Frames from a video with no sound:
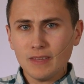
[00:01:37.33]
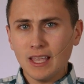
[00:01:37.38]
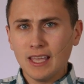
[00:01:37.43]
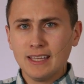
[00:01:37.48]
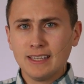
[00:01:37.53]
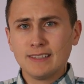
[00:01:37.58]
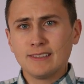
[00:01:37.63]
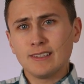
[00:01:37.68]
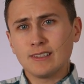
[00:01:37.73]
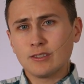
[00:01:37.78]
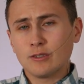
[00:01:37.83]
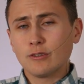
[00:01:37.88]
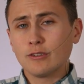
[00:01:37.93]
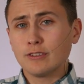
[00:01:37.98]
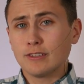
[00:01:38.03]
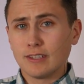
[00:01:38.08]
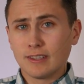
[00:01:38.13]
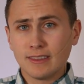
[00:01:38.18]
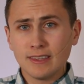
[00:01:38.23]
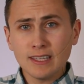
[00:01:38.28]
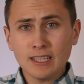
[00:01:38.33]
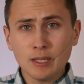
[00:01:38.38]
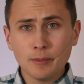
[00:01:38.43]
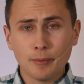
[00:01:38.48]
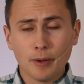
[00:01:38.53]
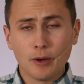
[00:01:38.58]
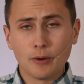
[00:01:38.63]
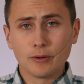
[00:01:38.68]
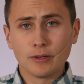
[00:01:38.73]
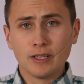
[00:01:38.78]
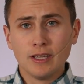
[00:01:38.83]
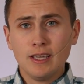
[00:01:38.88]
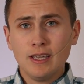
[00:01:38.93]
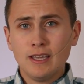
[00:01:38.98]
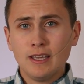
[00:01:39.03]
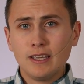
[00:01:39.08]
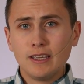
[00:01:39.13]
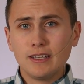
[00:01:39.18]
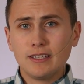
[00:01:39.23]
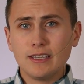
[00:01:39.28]
And as I started to think about
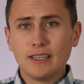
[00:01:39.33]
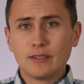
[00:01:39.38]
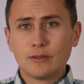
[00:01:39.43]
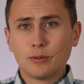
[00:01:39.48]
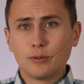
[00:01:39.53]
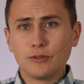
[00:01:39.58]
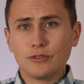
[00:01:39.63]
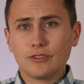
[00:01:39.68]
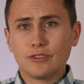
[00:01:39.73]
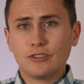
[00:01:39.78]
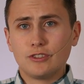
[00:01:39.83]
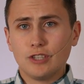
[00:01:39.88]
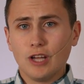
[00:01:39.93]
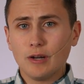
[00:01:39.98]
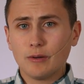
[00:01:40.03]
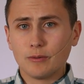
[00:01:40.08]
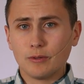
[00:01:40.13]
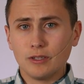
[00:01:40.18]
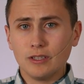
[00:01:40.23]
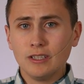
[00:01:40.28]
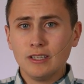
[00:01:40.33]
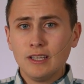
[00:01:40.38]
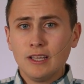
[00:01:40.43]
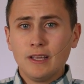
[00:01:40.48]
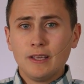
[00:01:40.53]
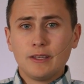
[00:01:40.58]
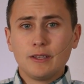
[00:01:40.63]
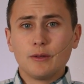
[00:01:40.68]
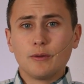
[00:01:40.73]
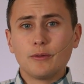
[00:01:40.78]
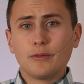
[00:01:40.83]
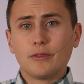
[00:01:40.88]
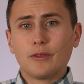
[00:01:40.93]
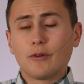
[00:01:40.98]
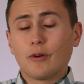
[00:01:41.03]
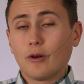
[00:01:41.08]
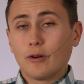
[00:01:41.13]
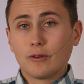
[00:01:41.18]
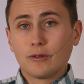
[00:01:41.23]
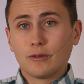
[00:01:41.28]
EDA tools in general, you know,
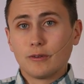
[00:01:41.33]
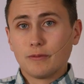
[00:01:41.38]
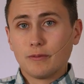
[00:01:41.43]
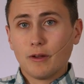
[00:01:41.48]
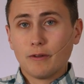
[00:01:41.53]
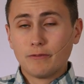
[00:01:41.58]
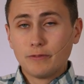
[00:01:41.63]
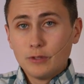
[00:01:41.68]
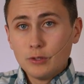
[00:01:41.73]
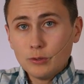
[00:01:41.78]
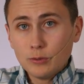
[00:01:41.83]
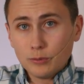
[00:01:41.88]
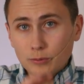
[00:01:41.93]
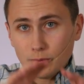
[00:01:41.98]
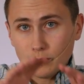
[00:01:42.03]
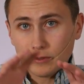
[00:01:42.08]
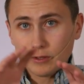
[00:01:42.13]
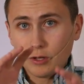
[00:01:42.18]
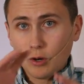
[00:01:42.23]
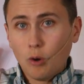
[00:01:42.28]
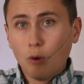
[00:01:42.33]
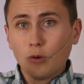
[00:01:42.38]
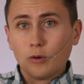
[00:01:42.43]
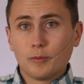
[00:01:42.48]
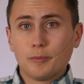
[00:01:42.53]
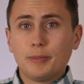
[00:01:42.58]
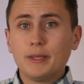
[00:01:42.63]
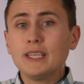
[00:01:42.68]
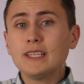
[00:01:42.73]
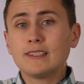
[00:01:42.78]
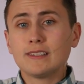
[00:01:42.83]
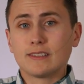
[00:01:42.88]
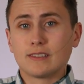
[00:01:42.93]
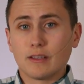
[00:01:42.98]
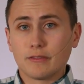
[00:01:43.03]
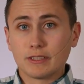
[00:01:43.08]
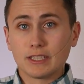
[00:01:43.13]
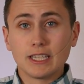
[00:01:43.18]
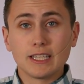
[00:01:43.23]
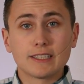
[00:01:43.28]
there are a few core pieces
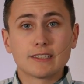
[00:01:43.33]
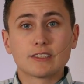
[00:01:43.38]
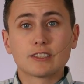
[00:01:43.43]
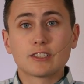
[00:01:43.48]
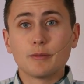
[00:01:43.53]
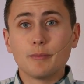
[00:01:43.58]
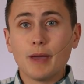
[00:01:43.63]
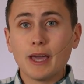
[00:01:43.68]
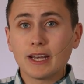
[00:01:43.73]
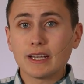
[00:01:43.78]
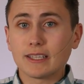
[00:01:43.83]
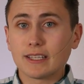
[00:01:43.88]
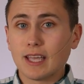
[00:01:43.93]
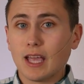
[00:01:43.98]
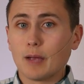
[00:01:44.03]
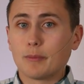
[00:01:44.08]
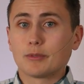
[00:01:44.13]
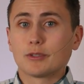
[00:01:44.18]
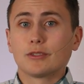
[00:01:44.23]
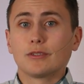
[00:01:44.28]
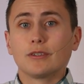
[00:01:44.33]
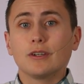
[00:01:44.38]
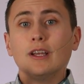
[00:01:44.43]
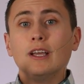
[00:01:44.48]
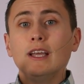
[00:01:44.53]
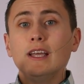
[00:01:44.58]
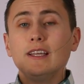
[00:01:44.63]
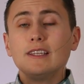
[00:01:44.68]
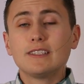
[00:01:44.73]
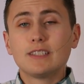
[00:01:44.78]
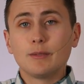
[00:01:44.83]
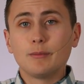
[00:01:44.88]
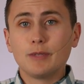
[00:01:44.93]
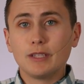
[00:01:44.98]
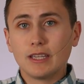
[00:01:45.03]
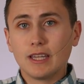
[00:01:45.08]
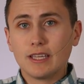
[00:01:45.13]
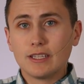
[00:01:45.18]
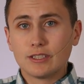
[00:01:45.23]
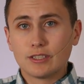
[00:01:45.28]
of it, like schematic capture,
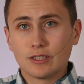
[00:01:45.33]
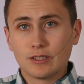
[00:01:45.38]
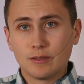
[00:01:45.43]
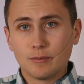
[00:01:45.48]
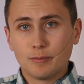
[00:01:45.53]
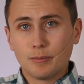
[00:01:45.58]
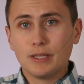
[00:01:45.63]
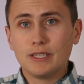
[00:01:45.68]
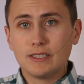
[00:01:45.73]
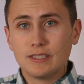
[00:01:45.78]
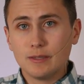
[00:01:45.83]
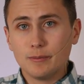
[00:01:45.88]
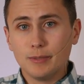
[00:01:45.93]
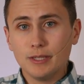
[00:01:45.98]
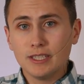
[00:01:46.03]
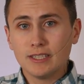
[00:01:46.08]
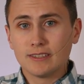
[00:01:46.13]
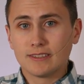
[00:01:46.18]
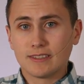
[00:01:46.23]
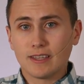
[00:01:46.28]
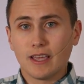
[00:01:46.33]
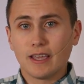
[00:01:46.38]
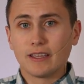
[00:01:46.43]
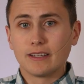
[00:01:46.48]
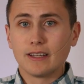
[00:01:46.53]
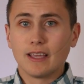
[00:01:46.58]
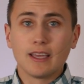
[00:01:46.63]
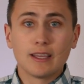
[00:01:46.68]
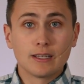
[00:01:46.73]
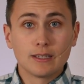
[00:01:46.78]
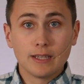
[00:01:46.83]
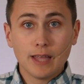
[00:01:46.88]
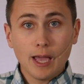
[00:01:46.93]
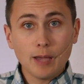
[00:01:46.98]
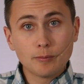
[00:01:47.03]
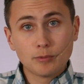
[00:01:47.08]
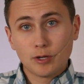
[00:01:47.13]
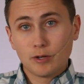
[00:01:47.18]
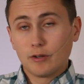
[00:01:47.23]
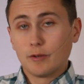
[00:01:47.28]
simulation, PCB design, and
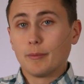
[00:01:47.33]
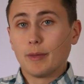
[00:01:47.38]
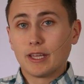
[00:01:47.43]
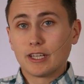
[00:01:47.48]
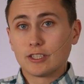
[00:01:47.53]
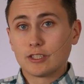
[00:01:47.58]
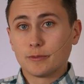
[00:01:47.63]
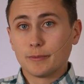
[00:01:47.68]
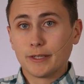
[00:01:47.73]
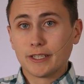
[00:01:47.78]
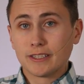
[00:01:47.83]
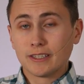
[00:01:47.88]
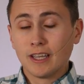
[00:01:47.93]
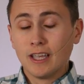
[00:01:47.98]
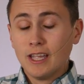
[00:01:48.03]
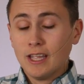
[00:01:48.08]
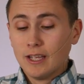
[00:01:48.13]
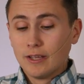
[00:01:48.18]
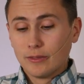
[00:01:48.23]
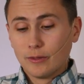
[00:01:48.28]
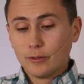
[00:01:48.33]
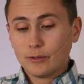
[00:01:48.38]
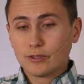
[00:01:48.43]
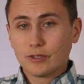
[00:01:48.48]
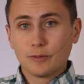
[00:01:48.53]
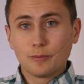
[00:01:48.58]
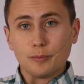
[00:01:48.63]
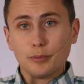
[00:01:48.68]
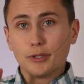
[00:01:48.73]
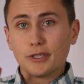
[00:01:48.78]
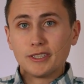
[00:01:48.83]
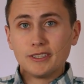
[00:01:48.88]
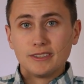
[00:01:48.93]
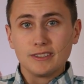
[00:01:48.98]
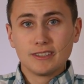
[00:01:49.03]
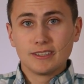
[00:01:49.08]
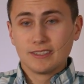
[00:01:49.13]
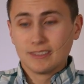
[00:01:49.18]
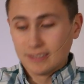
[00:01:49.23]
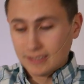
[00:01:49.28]
library management. Those are pretty
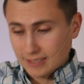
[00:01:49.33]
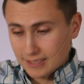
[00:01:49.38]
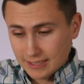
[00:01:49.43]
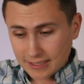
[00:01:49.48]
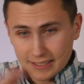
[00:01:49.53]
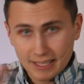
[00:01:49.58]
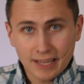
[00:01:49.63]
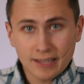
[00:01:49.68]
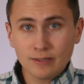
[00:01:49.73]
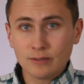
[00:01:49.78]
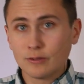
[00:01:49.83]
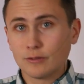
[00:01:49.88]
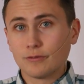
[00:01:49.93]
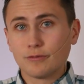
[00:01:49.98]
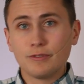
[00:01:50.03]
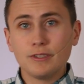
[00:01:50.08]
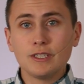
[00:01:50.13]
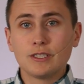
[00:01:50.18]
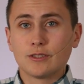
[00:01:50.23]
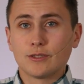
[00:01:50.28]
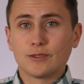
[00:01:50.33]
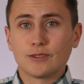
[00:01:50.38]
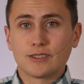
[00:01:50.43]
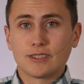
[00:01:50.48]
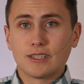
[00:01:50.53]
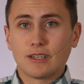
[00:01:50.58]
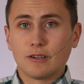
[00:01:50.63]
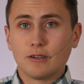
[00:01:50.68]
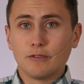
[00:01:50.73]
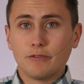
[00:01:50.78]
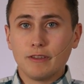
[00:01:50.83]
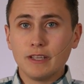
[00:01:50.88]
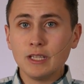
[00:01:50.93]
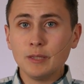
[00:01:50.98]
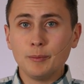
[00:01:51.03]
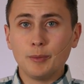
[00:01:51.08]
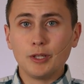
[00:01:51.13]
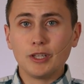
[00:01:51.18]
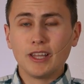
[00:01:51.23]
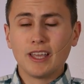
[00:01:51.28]
standard features that are
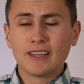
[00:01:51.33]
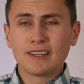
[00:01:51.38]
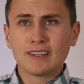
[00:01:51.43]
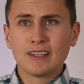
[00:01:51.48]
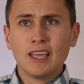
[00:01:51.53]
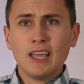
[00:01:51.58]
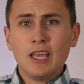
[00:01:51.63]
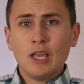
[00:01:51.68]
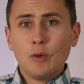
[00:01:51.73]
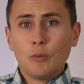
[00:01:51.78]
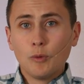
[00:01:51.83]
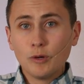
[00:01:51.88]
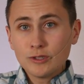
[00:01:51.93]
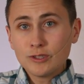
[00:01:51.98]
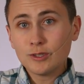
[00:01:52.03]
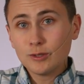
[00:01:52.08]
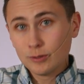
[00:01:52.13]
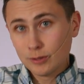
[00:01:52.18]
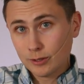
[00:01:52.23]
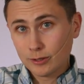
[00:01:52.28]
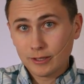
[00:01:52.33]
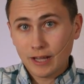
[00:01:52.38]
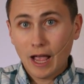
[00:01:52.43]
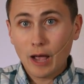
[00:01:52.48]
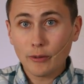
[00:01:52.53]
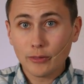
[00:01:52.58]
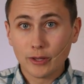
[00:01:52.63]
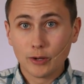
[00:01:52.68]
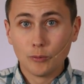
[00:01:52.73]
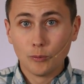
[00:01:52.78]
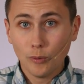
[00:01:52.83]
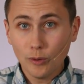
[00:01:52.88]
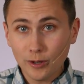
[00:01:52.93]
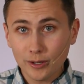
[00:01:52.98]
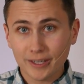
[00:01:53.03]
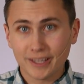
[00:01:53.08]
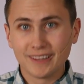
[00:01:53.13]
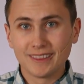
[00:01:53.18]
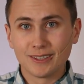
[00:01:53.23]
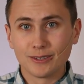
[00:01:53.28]
available. And once you learn how they
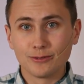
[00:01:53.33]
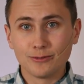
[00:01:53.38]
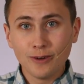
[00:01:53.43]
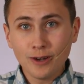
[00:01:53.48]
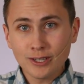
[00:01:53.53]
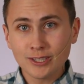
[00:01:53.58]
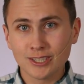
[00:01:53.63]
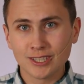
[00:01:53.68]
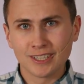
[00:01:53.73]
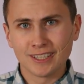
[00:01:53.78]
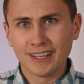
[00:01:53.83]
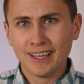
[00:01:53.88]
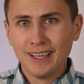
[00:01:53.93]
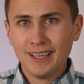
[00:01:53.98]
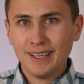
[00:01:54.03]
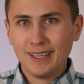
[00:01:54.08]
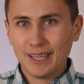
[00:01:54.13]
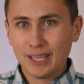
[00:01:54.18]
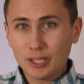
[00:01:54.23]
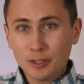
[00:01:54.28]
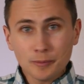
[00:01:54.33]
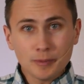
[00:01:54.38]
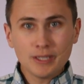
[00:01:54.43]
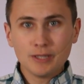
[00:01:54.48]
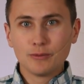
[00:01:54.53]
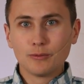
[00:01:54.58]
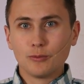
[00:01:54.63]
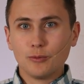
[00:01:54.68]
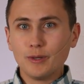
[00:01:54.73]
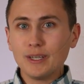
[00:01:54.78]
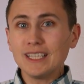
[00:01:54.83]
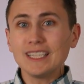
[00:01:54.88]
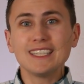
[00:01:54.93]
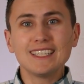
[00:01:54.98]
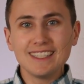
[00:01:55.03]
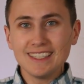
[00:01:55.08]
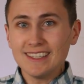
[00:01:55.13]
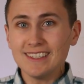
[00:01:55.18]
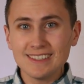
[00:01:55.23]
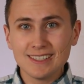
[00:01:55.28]
work and their function, it'll be really
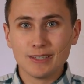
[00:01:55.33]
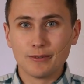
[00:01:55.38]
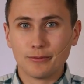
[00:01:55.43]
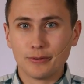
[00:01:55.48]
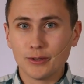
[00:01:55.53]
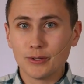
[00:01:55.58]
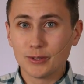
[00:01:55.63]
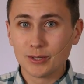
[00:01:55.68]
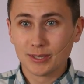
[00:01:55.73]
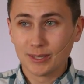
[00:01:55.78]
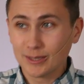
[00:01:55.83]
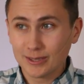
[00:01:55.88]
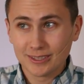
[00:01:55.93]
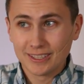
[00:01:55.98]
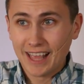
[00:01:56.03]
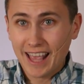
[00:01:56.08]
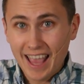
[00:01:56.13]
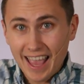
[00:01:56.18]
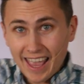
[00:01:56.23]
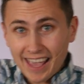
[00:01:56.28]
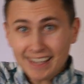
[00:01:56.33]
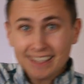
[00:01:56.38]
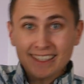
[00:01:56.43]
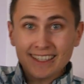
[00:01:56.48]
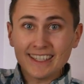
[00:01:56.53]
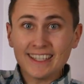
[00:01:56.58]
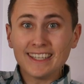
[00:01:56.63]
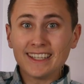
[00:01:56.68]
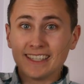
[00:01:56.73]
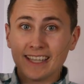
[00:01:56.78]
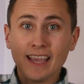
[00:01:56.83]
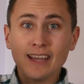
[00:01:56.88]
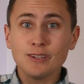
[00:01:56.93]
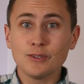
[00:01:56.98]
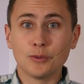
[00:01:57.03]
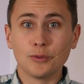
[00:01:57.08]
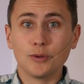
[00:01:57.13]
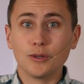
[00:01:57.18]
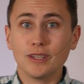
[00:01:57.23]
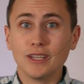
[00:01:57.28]
easy for you to learn any EDA
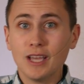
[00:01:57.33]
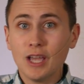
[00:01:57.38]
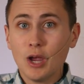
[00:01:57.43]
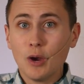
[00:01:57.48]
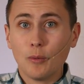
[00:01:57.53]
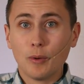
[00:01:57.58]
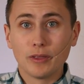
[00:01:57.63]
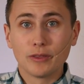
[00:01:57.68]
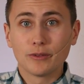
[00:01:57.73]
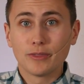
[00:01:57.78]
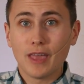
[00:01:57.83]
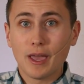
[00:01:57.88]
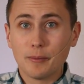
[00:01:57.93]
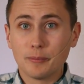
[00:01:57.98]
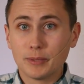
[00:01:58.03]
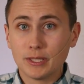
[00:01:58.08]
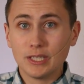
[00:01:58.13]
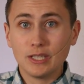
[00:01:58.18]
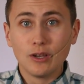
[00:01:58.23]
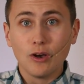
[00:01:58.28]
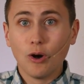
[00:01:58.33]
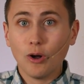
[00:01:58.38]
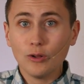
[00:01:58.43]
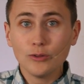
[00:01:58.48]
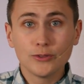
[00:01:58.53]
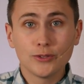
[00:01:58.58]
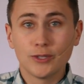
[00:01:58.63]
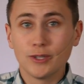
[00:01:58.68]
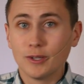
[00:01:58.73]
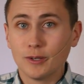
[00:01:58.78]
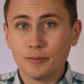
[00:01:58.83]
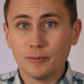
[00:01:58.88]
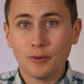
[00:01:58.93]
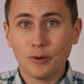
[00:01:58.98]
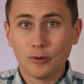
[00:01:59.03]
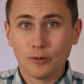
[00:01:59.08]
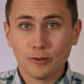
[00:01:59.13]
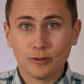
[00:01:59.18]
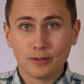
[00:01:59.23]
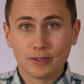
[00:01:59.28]
tool, whether that be Altium
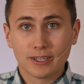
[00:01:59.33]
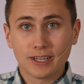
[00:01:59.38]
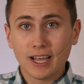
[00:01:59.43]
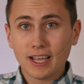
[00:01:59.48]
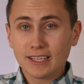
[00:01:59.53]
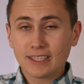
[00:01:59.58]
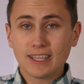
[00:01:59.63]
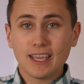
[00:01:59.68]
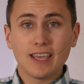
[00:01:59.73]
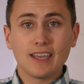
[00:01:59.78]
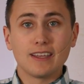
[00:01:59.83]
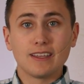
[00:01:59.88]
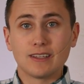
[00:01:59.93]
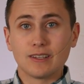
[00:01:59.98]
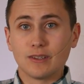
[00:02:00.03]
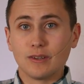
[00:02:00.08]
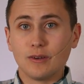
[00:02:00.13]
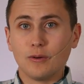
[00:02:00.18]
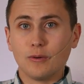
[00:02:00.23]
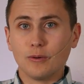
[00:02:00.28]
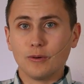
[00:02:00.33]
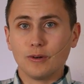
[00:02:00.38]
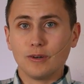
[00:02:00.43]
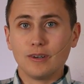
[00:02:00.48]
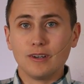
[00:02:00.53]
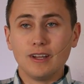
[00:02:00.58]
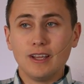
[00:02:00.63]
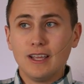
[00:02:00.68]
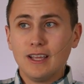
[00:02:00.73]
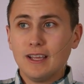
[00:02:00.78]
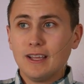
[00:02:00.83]
or KiCad or